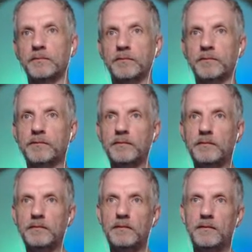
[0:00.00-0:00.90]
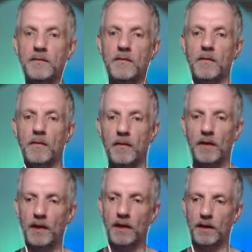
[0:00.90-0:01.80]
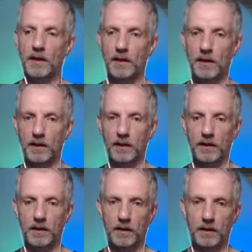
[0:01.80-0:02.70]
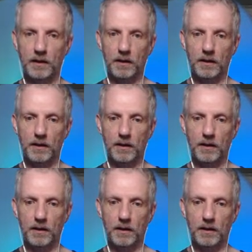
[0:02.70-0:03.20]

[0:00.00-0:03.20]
(silence)